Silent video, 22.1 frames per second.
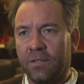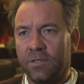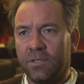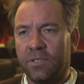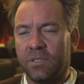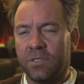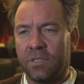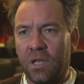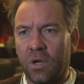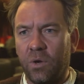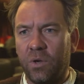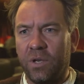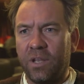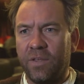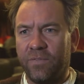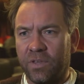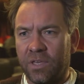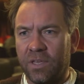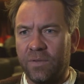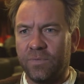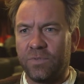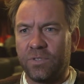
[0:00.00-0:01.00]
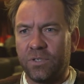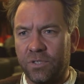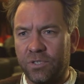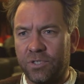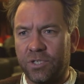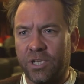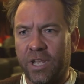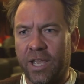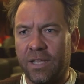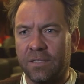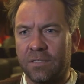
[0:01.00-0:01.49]
Just no one ever gives you a
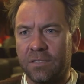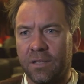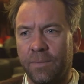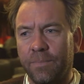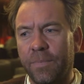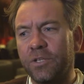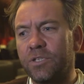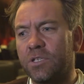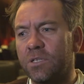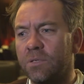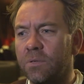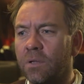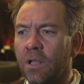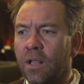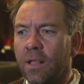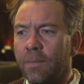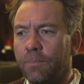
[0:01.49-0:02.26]
chance. I'm much